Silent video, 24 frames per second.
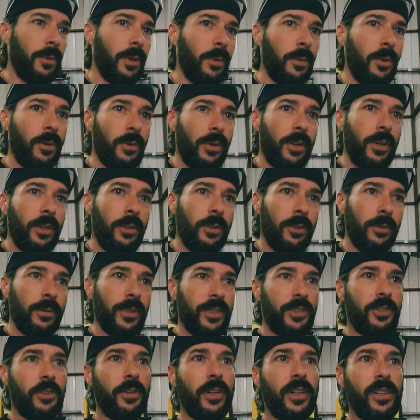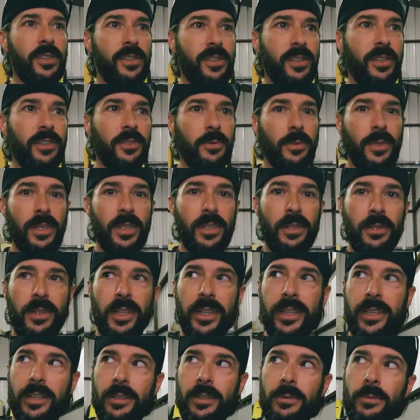we won't go as crazy as we
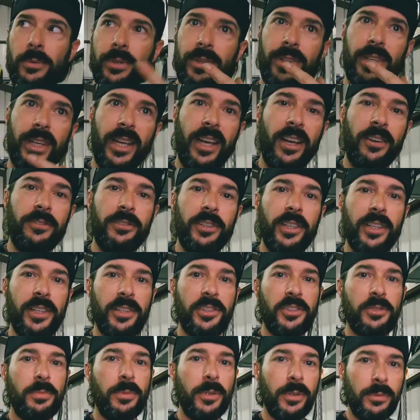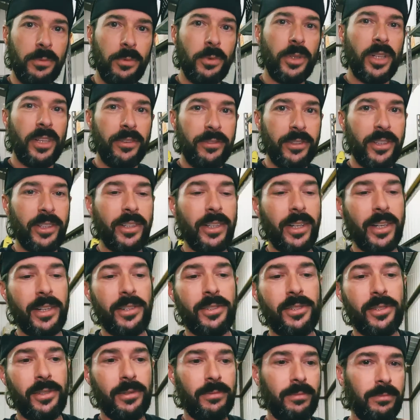did like with the Avalanche, but we'll give it a
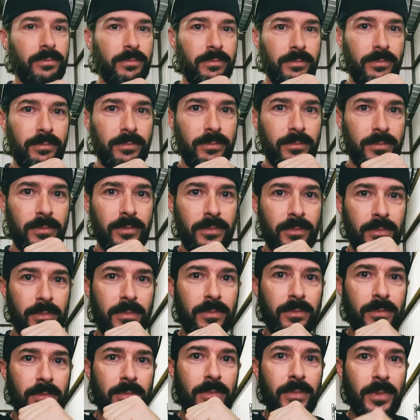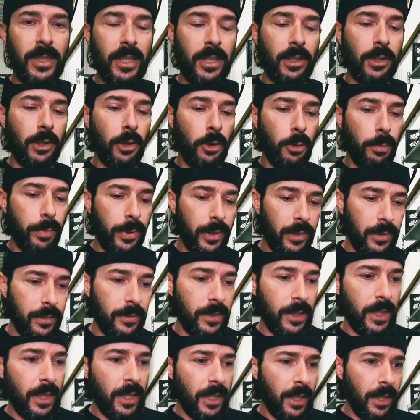nice lope.
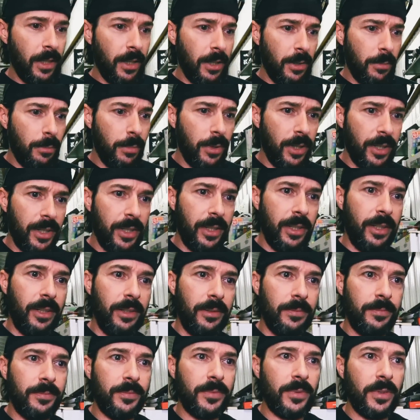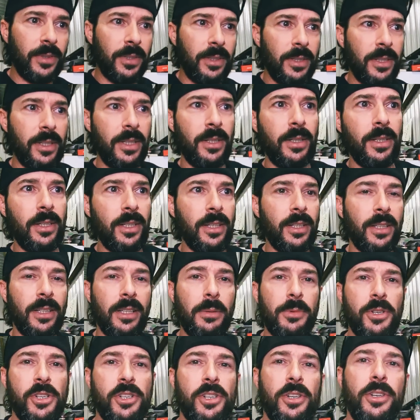But
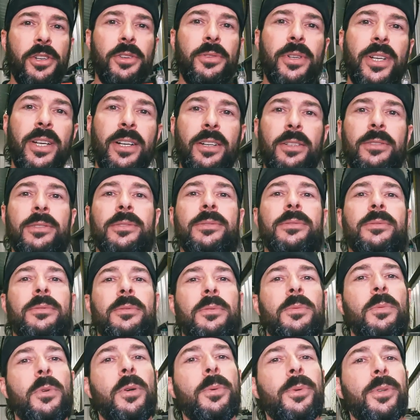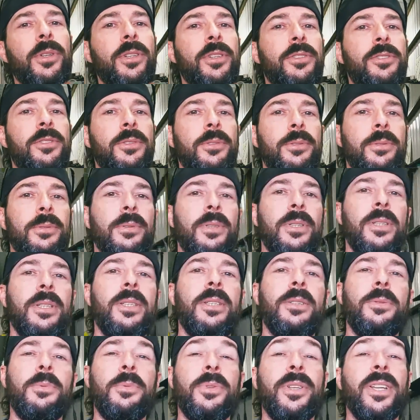let me show you now what we're gonna do
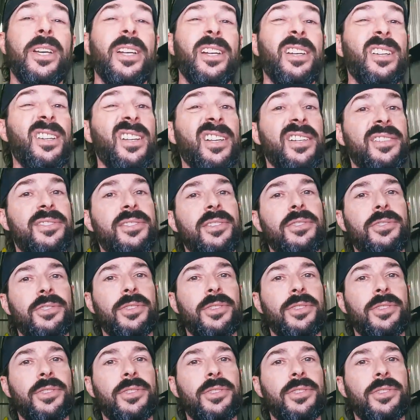with that LS